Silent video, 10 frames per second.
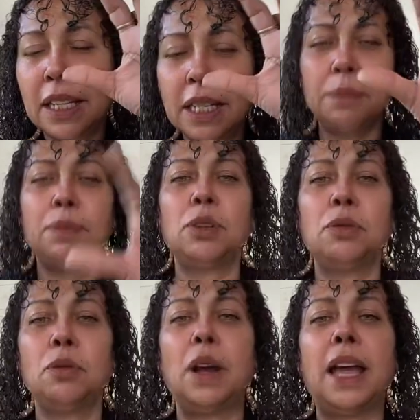to keep
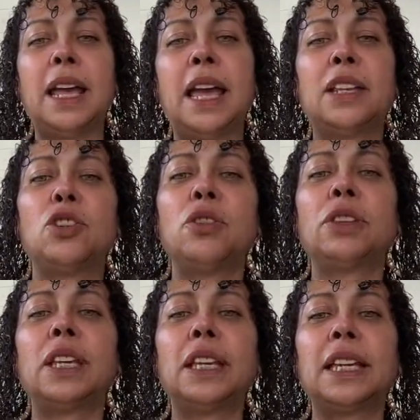you, and you're
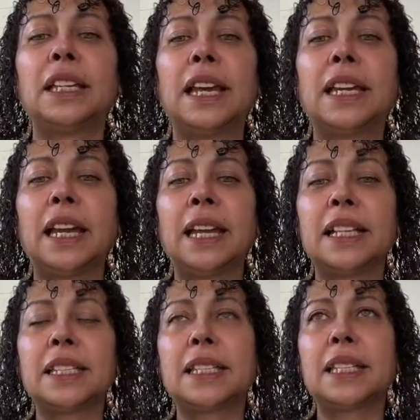thinking like
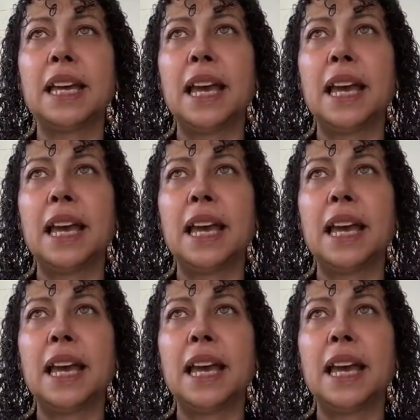it's